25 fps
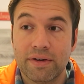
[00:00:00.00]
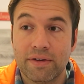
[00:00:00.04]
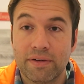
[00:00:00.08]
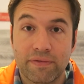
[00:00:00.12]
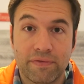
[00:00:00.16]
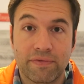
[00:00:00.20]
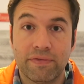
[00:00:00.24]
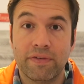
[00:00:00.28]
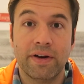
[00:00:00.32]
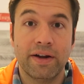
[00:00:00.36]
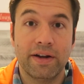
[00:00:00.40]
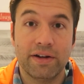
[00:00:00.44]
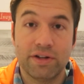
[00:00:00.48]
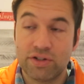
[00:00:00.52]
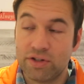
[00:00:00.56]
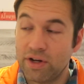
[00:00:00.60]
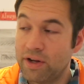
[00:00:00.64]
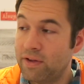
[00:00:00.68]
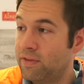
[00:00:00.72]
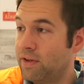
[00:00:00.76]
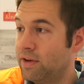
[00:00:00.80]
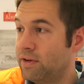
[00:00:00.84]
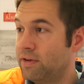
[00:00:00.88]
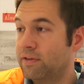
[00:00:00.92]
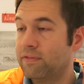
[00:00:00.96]
French
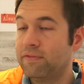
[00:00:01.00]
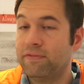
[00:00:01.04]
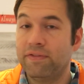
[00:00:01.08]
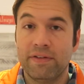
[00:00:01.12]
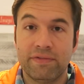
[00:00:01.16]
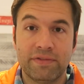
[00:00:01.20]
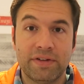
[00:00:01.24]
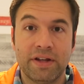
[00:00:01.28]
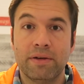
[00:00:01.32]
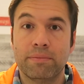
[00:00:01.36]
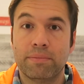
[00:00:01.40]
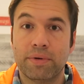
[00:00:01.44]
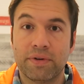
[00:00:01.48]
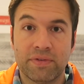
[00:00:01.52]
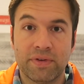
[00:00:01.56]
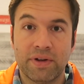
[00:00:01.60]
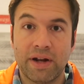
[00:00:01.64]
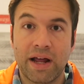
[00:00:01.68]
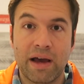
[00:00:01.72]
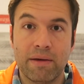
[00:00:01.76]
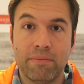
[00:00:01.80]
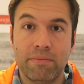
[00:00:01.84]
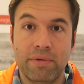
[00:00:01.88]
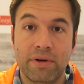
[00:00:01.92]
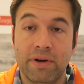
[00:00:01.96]
and then you're 15%
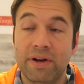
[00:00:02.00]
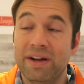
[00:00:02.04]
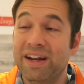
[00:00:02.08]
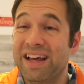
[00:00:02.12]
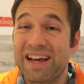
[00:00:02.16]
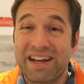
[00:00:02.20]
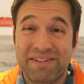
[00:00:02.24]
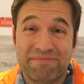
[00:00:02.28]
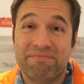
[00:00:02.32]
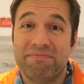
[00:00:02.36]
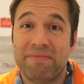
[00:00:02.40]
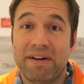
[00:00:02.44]
Iberian